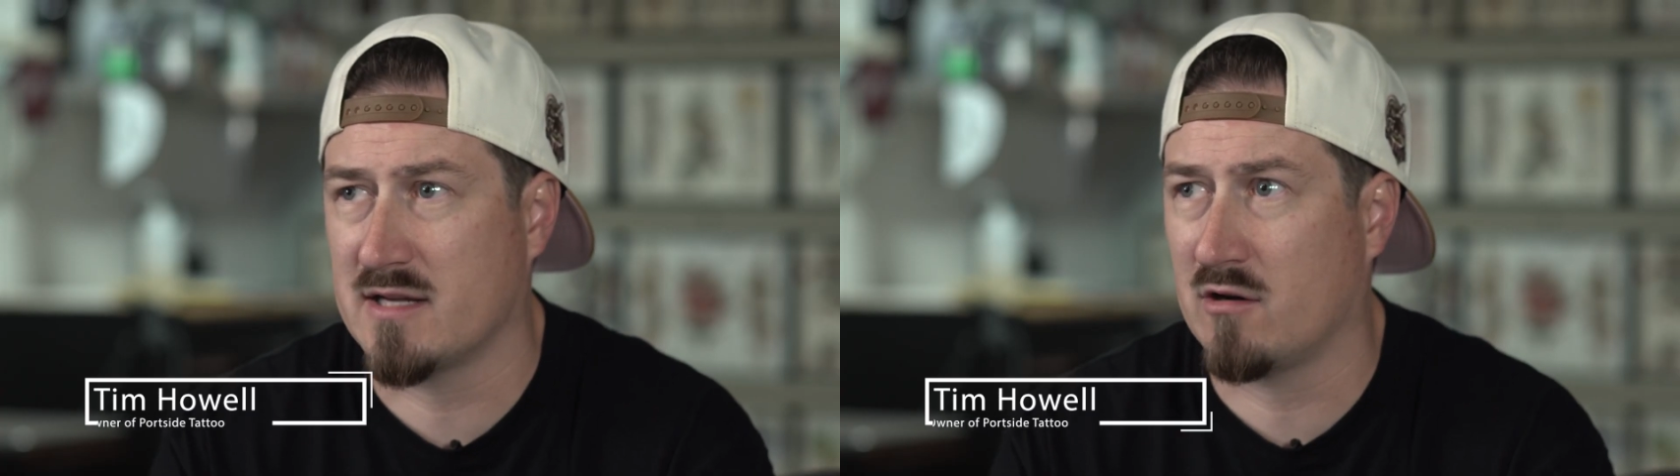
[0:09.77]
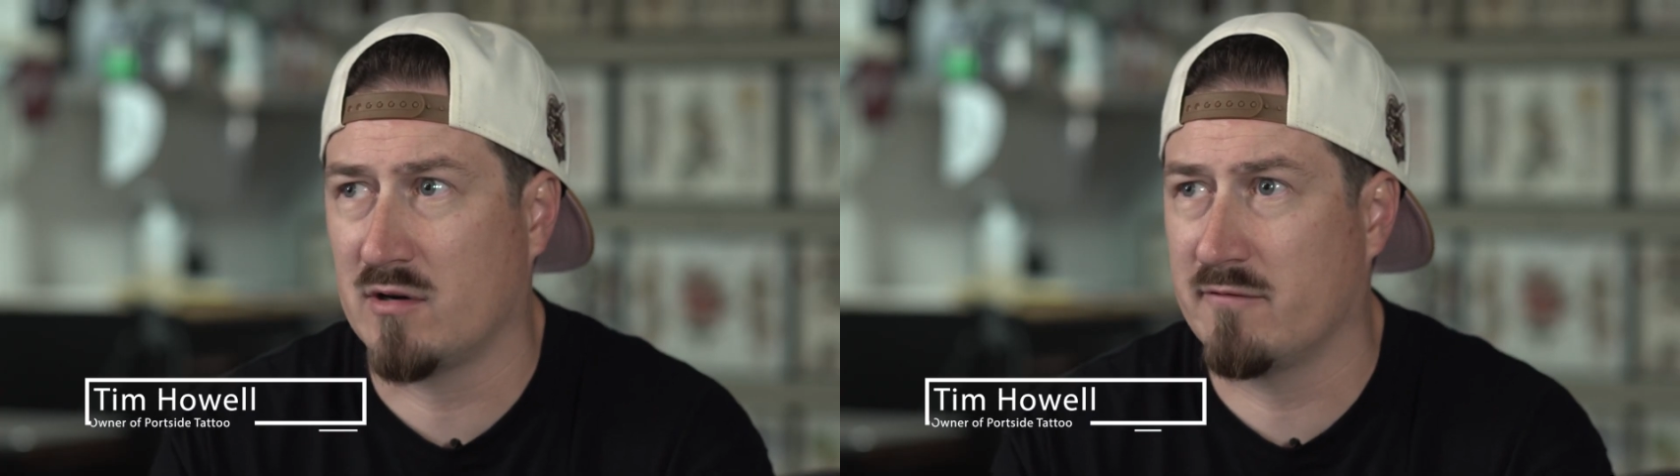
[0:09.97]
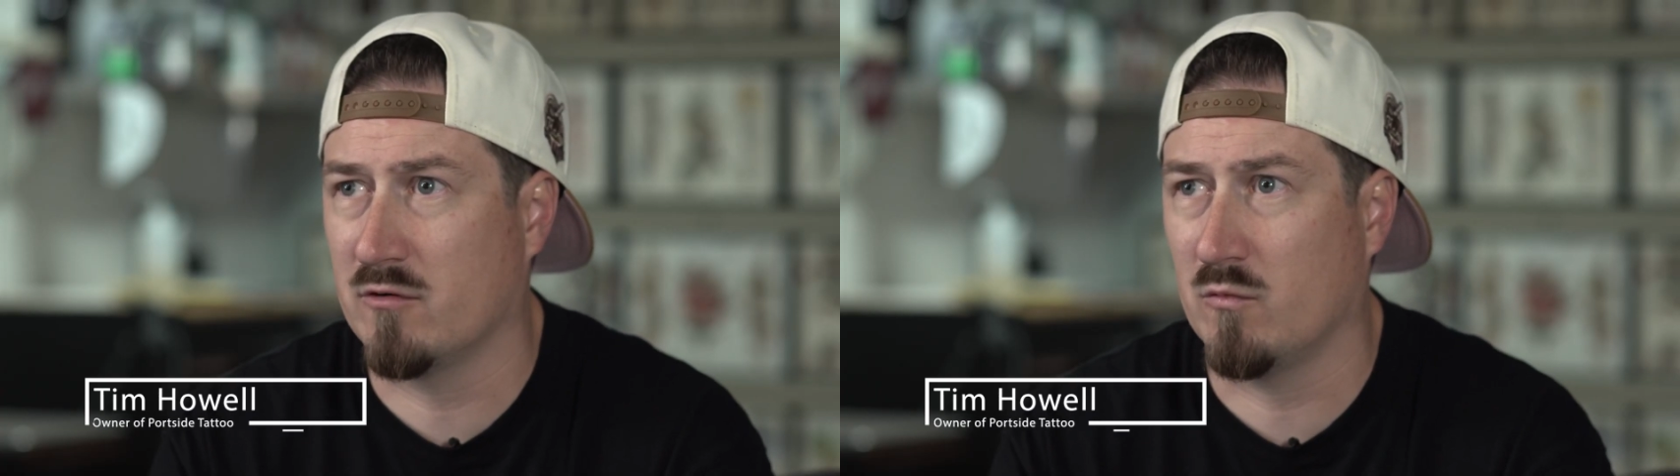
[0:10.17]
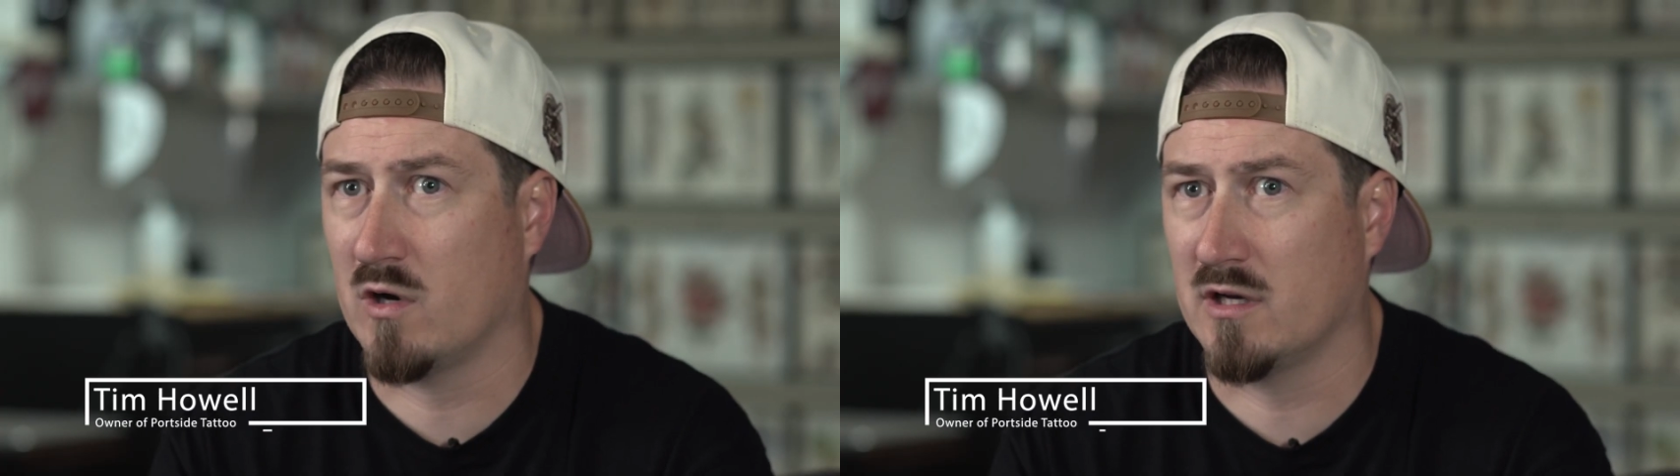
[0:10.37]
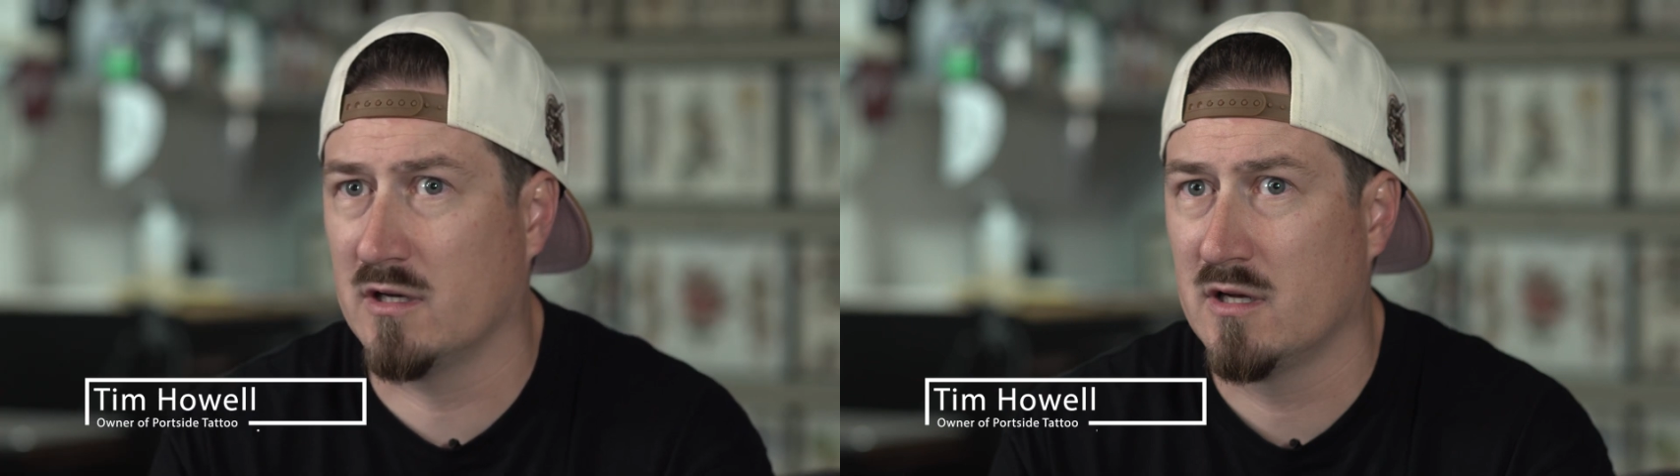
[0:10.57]
I don't ever
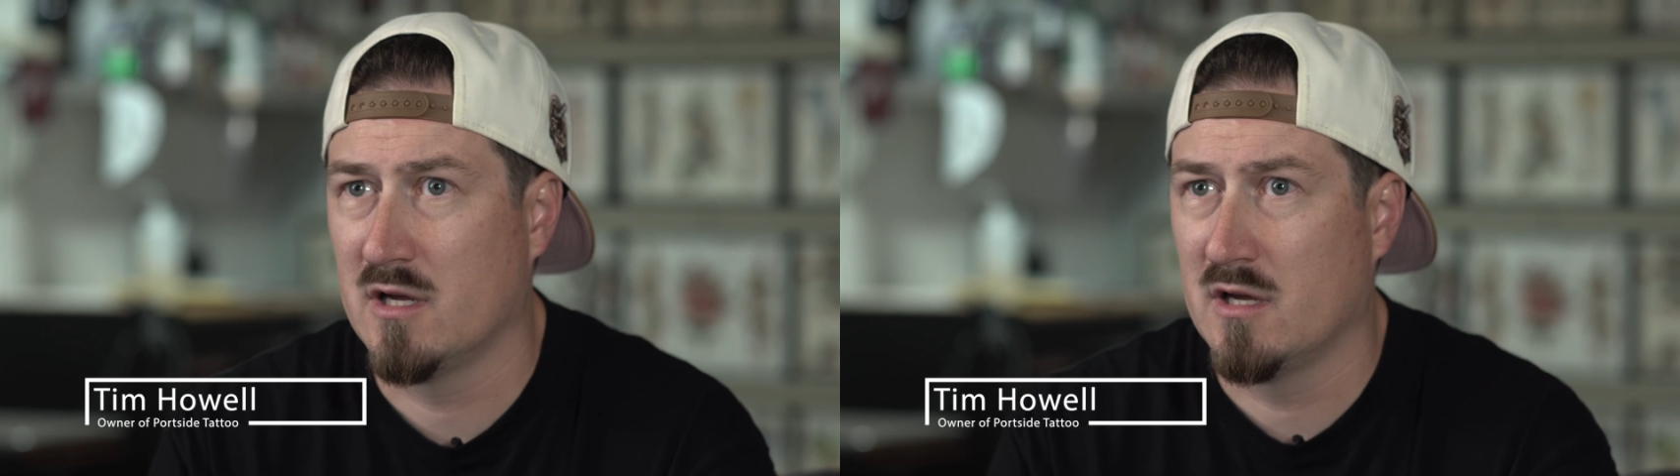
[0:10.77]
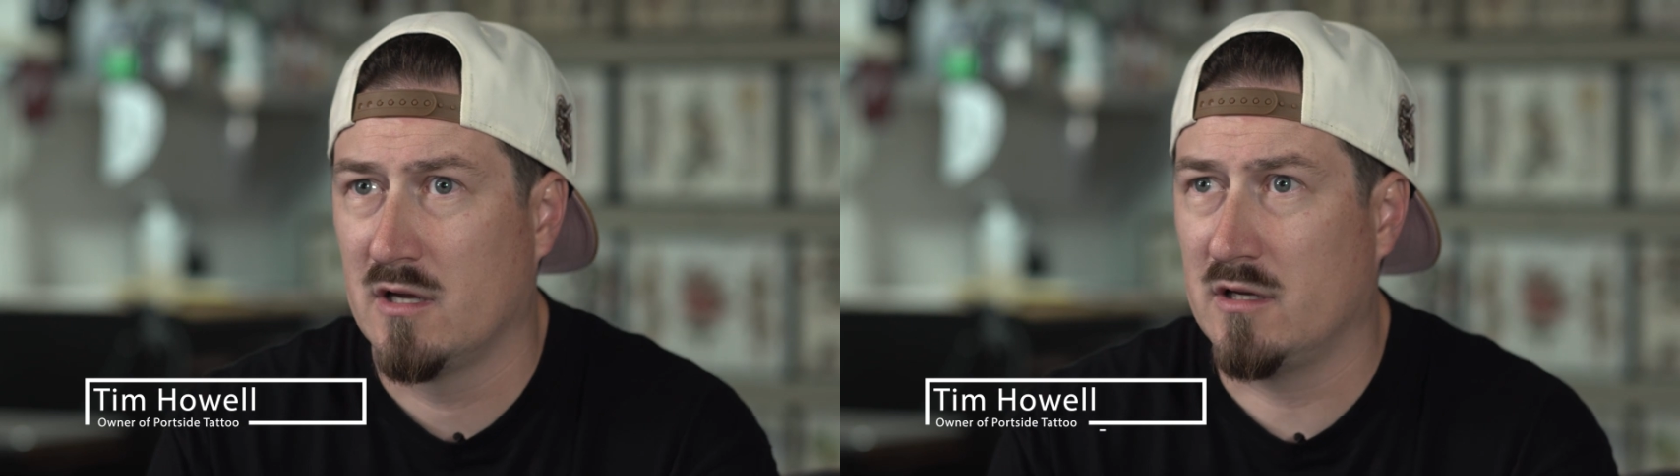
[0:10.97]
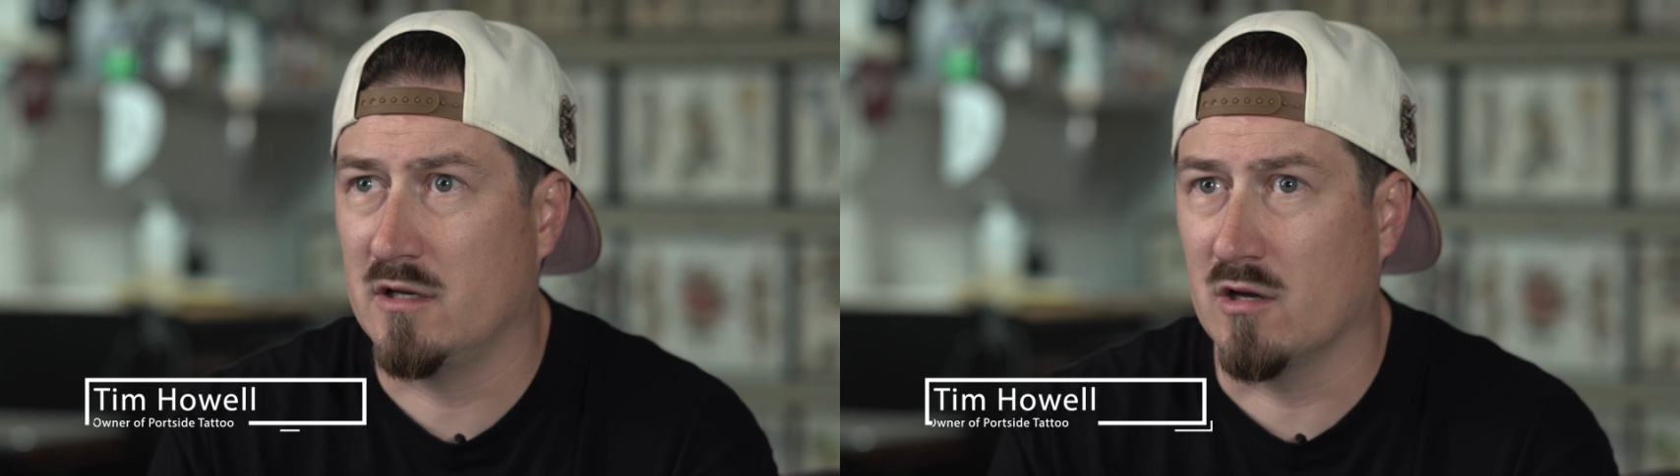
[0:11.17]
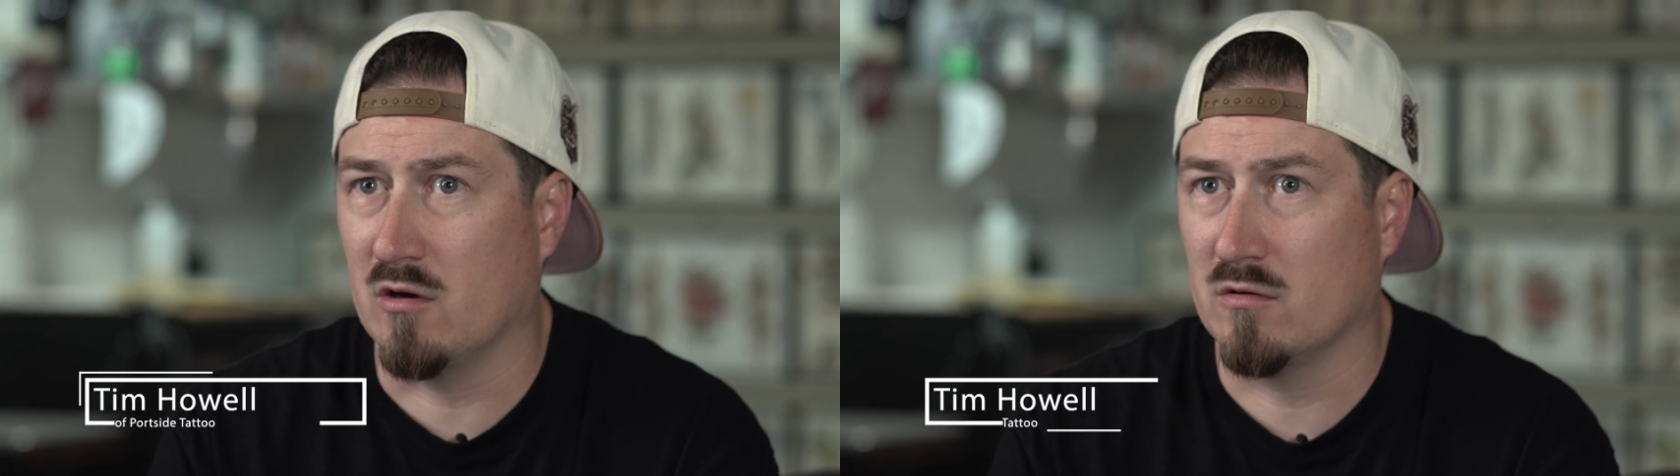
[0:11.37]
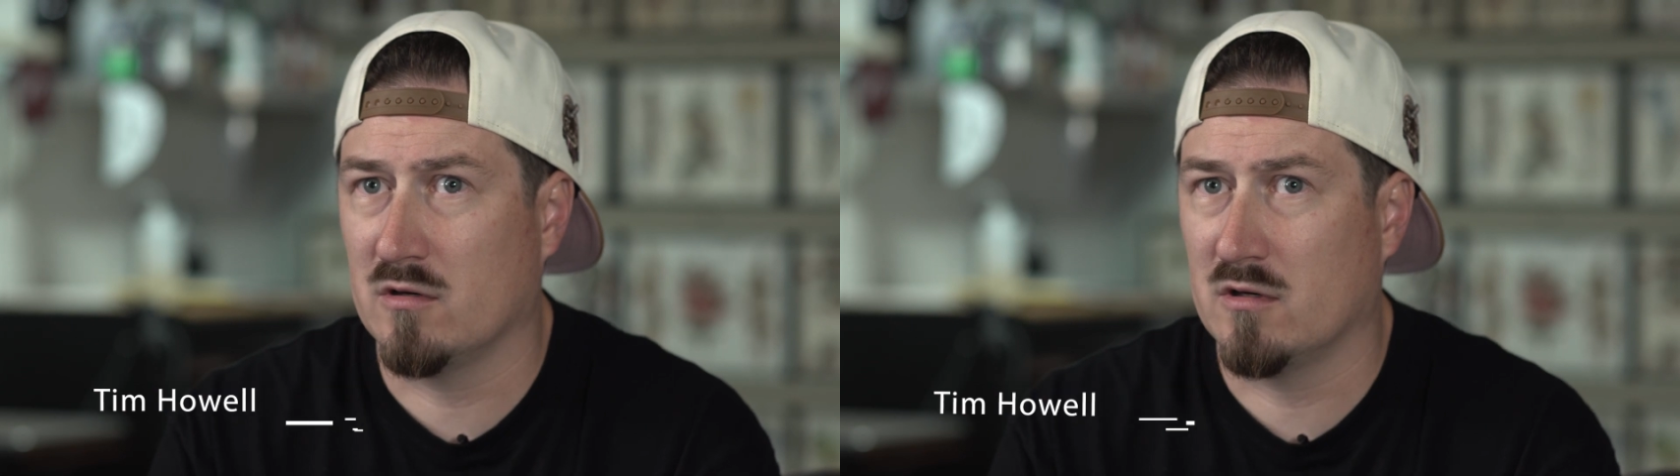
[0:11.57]
want to, you
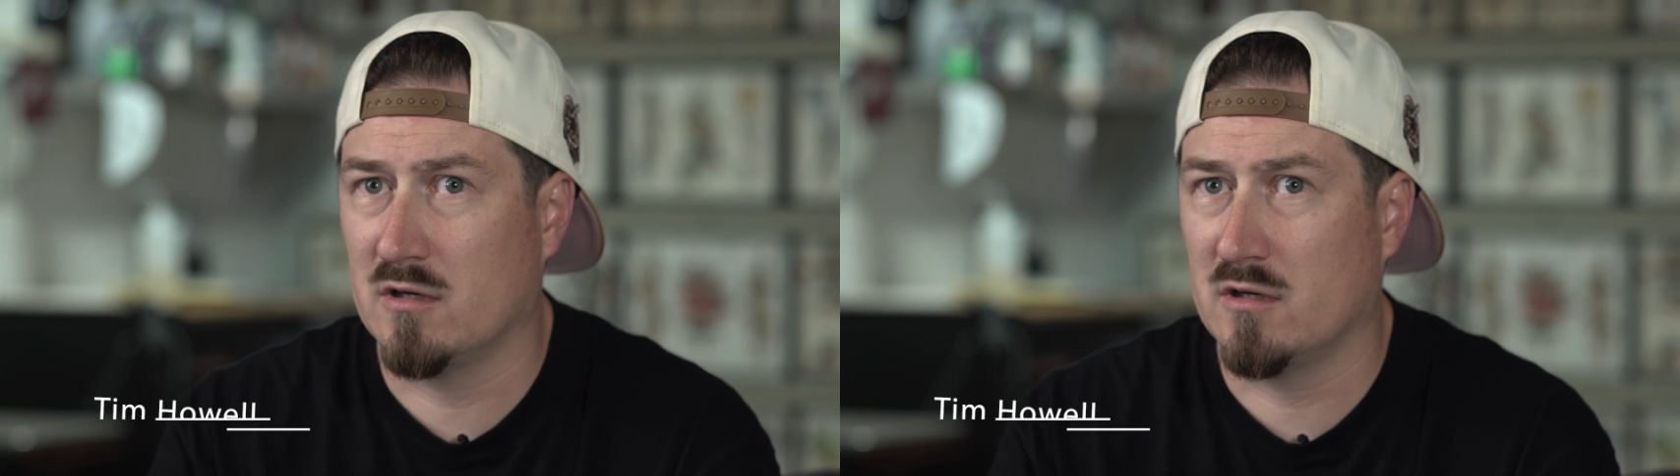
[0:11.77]
know,